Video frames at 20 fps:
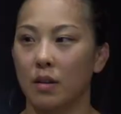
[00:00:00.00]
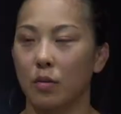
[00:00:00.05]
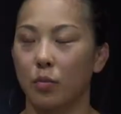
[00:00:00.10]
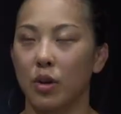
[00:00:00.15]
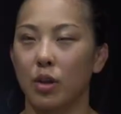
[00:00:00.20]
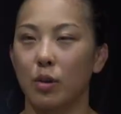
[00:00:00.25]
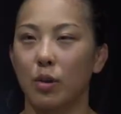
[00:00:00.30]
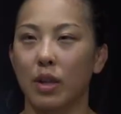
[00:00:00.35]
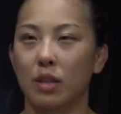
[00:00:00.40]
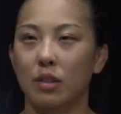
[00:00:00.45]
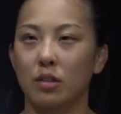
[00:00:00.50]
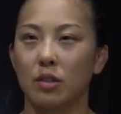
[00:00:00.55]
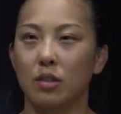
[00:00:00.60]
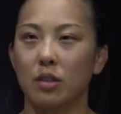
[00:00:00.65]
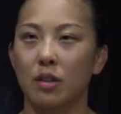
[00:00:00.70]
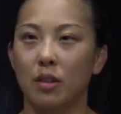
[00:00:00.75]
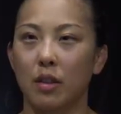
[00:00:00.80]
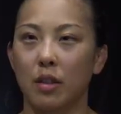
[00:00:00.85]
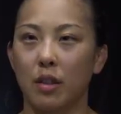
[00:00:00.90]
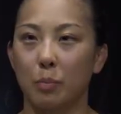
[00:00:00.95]
When you get
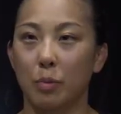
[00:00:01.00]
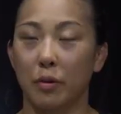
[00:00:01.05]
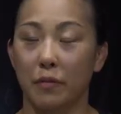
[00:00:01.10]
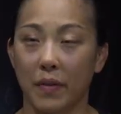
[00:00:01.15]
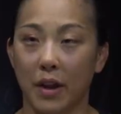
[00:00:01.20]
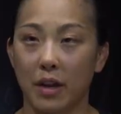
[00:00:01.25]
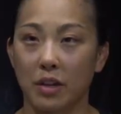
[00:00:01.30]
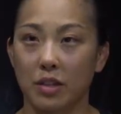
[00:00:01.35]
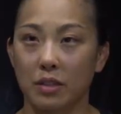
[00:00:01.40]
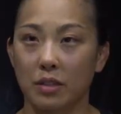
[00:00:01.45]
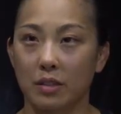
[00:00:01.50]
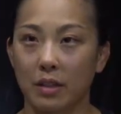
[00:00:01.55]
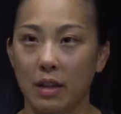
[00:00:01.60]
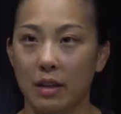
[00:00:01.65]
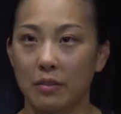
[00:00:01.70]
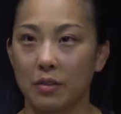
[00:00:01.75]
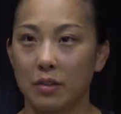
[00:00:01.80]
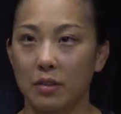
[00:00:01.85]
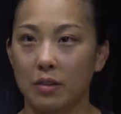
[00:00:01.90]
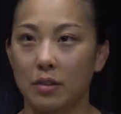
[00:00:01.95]
to the professional
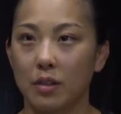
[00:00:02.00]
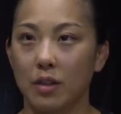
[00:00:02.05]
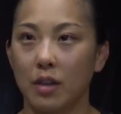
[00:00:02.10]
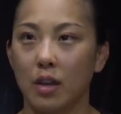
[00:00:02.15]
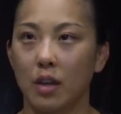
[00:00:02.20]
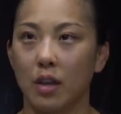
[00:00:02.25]
level,